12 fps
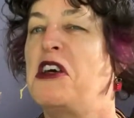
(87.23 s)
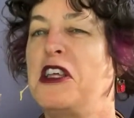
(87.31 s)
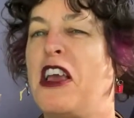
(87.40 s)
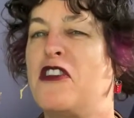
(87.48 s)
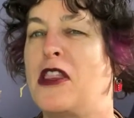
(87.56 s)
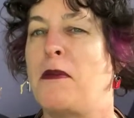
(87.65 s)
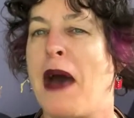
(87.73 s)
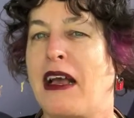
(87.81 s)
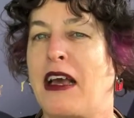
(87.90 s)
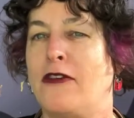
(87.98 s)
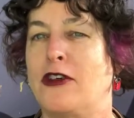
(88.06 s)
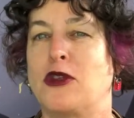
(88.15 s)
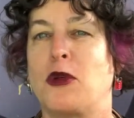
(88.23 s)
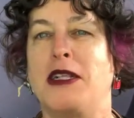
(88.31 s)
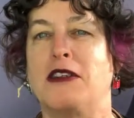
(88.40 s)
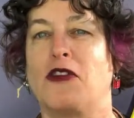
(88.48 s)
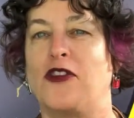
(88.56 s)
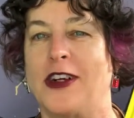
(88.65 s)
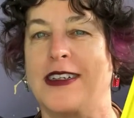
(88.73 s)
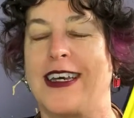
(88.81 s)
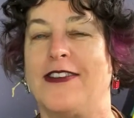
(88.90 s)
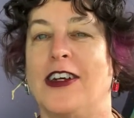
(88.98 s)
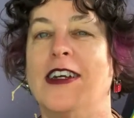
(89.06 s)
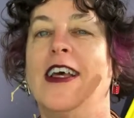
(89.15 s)
Give you the back cover as well as the front
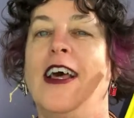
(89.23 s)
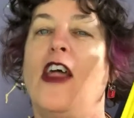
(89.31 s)
cover.